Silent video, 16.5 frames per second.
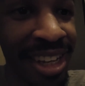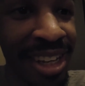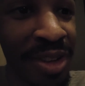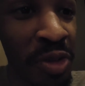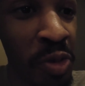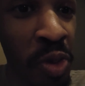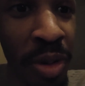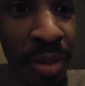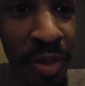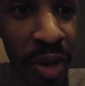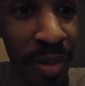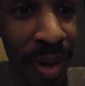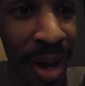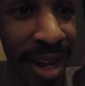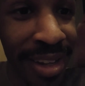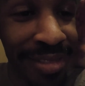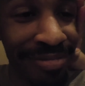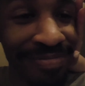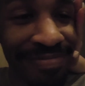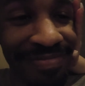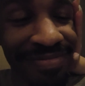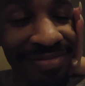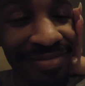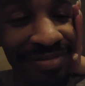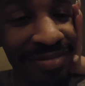eat one more bite.
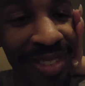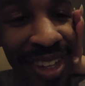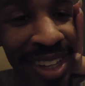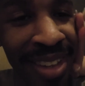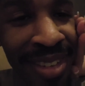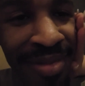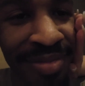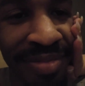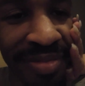Leave.